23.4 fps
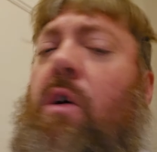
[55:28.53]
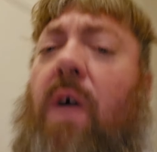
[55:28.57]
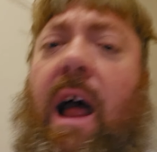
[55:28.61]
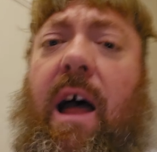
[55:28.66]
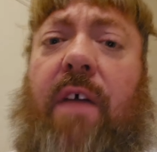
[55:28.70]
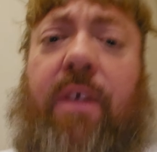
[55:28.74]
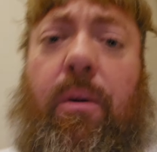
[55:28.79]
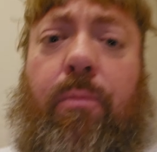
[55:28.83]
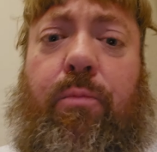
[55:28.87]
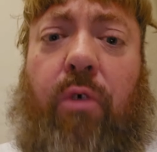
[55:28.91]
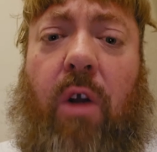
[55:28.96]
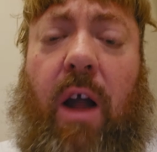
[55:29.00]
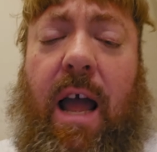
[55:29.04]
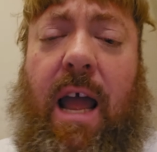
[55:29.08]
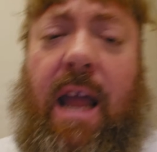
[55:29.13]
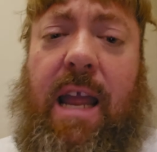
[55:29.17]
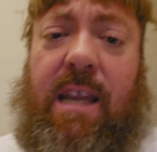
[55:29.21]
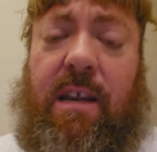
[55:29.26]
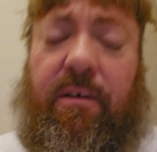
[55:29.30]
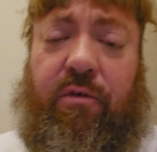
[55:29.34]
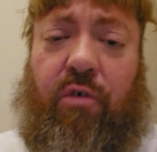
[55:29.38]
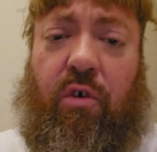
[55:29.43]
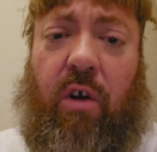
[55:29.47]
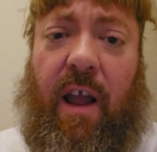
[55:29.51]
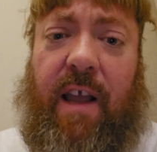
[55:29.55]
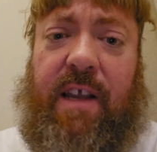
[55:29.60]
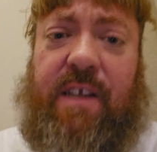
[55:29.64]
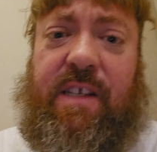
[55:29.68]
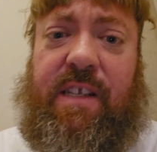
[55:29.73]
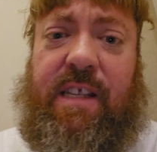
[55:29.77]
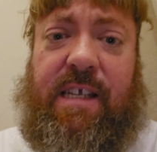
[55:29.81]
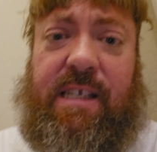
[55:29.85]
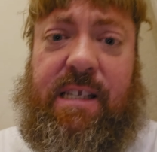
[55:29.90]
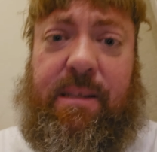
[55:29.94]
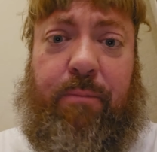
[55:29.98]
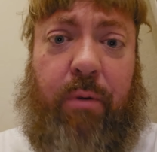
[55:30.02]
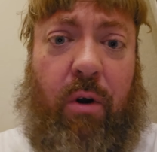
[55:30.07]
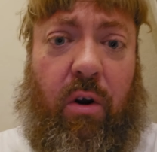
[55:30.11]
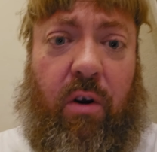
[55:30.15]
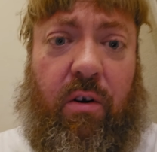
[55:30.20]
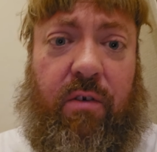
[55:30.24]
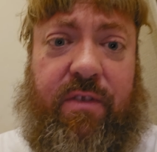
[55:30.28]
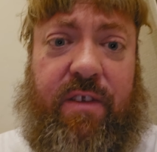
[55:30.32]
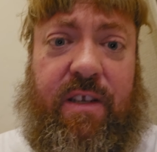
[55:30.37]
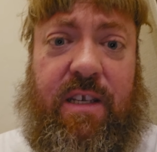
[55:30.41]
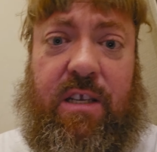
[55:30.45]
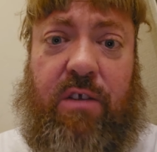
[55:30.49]
So how the bride of Christ is
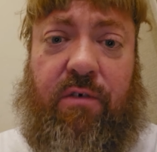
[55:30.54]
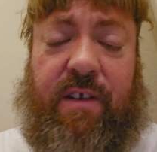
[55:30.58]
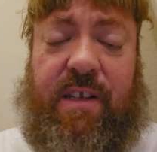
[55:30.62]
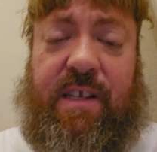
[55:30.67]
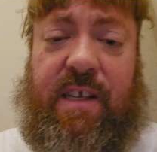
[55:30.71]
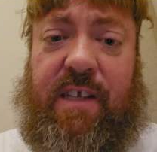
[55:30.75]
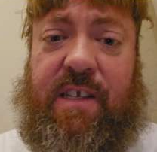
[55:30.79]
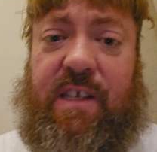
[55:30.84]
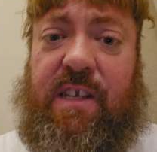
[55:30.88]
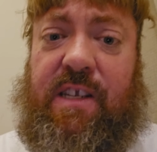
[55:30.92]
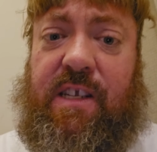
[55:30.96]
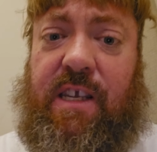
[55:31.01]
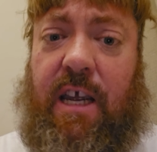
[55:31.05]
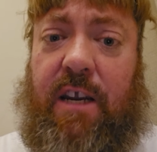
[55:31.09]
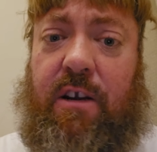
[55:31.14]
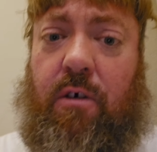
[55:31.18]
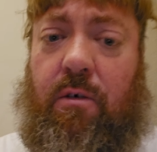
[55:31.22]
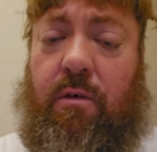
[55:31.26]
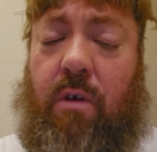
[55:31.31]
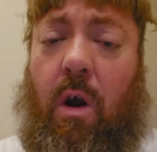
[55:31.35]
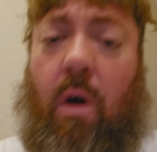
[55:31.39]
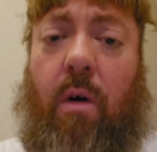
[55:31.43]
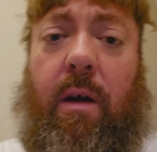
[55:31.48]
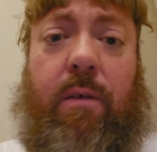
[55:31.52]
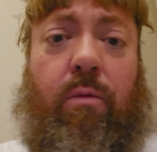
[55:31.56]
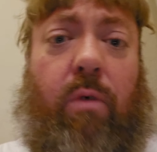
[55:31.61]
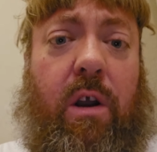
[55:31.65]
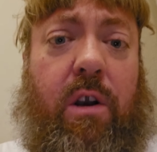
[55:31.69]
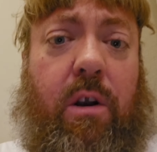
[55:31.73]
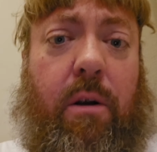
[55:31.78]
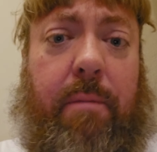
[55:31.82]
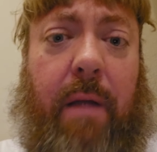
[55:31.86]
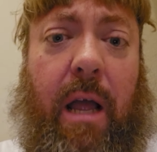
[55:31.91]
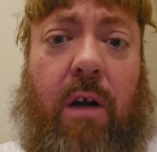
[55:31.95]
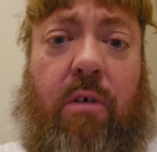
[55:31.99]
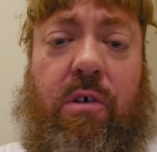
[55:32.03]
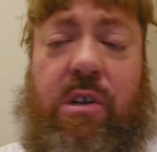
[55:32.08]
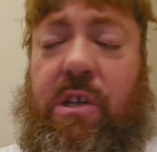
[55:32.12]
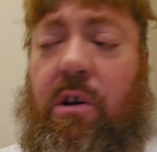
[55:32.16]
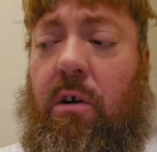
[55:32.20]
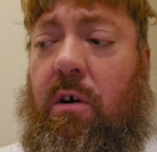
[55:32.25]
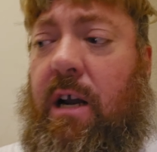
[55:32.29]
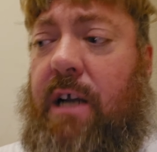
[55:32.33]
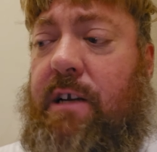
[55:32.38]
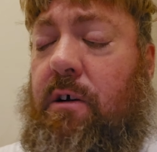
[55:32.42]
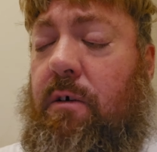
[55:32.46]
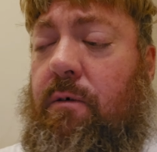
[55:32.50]
birthed into existence, I don't know, and what her
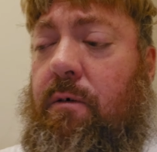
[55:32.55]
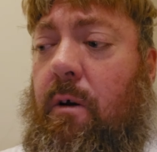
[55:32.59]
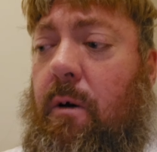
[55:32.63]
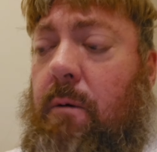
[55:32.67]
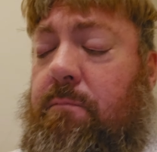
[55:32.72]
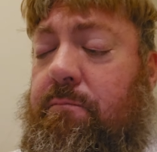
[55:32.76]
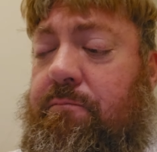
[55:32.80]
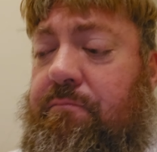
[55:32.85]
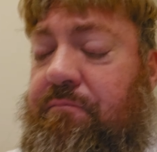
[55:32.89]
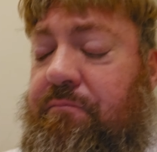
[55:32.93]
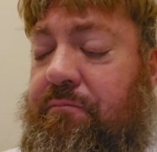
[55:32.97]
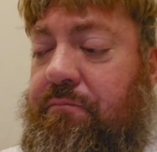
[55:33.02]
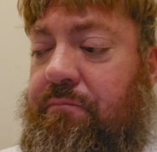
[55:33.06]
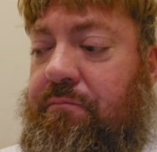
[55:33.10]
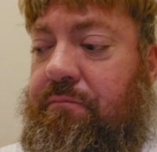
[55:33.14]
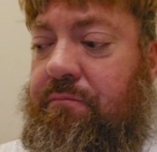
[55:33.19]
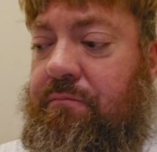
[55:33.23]
powers are, I don't know.